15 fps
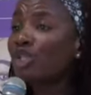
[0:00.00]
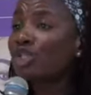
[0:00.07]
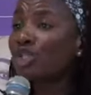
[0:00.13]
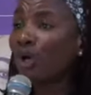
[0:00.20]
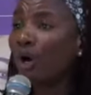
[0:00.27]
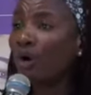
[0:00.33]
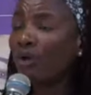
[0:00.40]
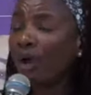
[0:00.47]

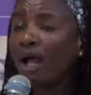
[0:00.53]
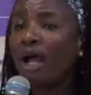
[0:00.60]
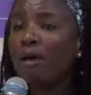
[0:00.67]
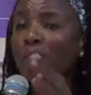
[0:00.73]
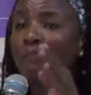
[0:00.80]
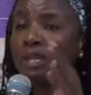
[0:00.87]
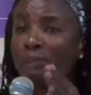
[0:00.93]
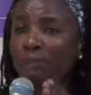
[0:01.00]
So
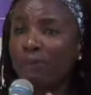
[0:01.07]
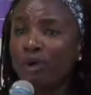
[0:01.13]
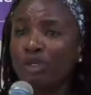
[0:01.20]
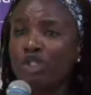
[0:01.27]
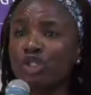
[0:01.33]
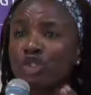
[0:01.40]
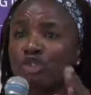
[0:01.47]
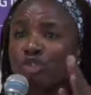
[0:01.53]

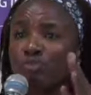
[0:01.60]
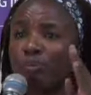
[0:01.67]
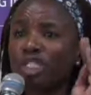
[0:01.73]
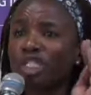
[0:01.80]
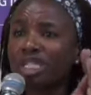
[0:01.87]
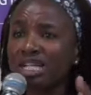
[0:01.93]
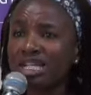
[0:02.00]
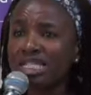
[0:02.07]
people should
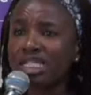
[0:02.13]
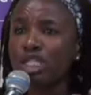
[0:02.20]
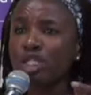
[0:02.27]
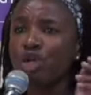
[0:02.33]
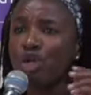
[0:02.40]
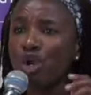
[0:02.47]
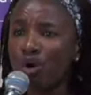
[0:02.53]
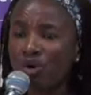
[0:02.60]

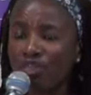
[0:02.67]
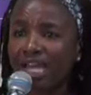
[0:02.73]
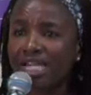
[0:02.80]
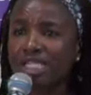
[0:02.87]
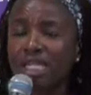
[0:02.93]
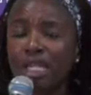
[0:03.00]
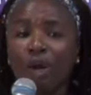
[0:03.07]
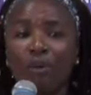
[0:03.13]
just know
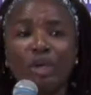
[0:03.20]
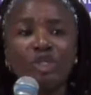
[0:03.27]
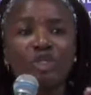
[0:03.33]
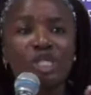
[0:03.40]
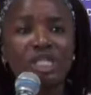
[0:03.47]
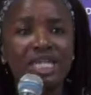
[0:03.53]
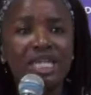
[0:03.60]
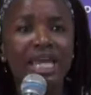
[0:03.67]
that when you
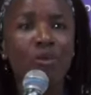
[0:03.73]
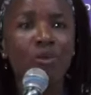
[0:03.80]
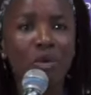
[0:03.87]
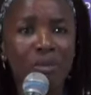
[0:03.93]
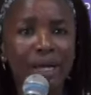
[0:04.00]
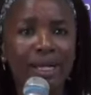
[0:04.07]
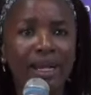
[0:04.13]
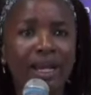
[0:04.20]
see a
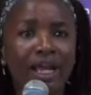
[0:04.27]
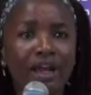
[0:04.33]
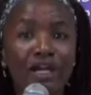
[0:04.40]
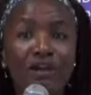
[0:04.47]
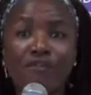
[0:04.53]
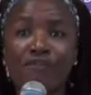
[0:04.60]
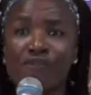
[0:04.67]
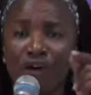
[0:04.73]
woman
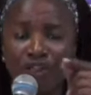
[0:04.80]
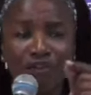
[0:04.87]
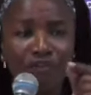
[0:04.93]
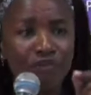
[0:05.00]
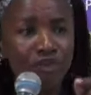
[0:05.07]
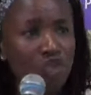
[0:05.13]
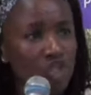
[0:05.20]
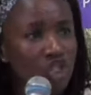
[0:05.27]
for the
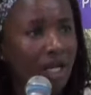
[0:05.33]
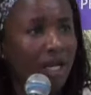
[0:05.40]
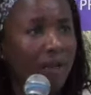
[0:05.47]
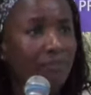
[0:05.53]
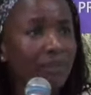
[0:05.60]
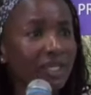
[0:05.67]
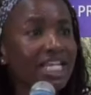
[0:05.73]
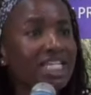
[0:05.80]
future,
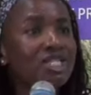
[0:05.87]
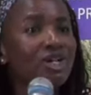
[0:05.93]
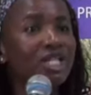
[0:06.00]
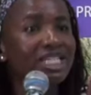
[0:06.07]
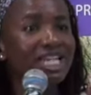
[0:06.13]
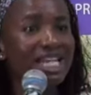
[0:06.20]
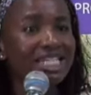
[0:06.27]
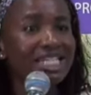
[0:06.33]
it's
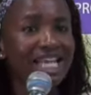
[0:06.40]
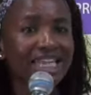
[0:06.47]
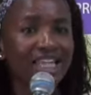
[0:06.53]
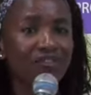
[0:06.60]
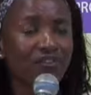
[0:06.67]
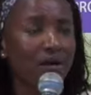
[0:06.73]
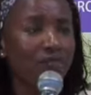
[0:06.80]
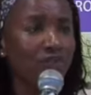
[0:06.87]
not just that
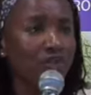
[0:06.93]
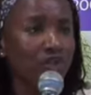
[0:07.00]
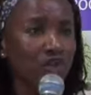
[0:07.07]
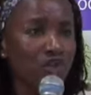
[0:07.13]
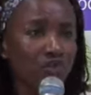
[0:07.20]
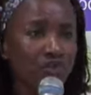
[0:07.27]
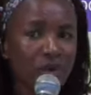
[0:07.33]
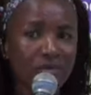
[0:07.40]
they come for the
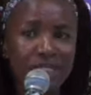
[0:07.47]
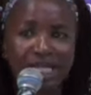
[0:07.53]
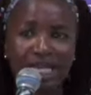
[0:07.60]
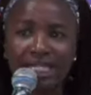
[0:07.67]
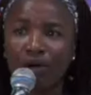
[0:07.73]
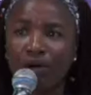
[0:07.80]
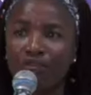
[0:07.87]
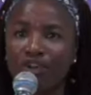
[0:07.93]
uniform
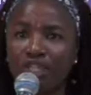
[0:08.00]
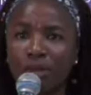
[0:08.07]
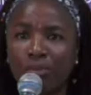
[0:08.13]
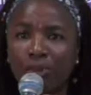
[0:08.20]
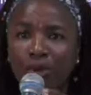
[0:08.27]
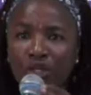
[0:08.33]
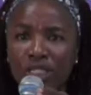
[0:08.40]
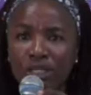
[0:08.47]
tender or for the
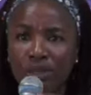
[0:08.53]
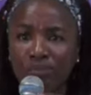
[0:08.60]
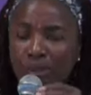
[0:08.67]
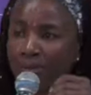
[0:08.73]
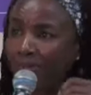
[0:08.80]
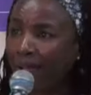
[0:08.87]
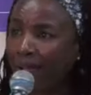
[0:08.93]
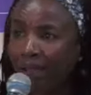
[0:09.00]
bond
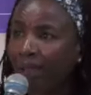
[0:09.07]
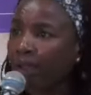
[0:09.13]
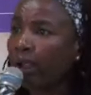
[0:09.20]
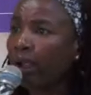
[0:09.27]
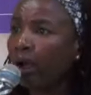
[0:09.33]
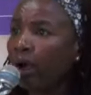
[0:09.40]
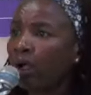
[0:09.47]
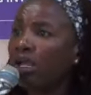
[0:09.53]
paper.
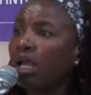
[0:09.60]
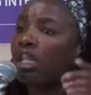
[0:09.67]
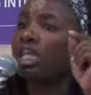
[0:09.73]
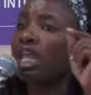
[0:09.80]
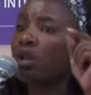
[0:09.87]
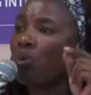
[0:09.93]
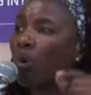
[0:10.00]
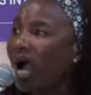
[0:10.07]

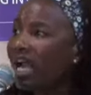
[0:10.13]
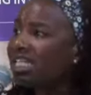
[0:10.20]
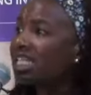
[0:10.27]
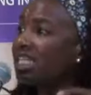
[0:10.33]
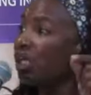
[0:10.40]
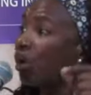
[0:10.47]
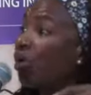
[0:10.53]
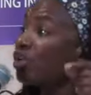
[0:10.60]
They
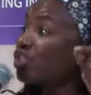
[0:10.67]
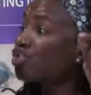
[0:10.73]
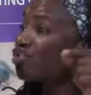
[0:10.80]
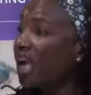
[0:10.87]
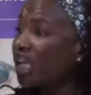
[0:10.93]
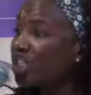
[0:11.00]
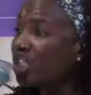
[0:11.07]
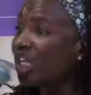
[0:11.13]
want the
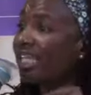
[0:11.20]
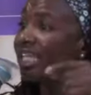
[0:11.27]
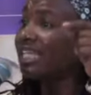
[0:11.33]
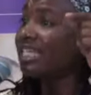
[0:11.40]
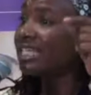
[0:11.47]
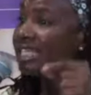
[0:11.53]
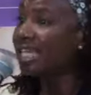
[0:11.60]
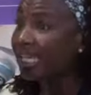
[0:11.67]
construction
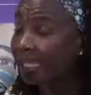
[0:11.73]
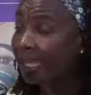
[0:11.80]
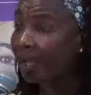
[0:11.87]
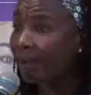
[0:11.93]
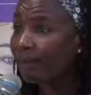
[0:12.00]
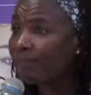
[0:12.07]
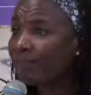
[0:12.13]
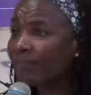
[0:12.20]
tender.
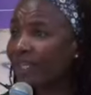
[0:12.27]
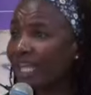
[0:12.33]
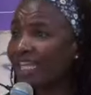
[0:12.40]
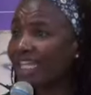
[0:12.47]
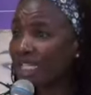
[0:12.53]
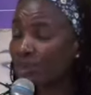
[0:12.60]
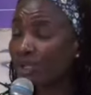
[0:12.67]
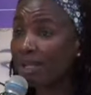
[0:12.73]

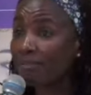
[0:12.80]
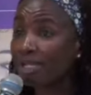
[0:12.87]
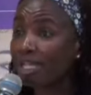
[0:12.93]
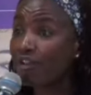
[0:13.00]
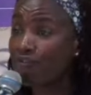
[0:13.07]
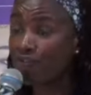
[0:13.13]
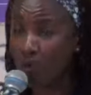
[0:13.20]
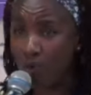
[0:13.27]
And that's what I'm
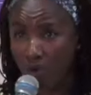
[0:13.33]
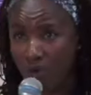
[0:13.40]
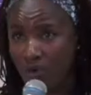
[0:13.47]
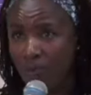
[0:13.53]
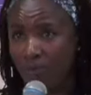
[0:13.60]
here for.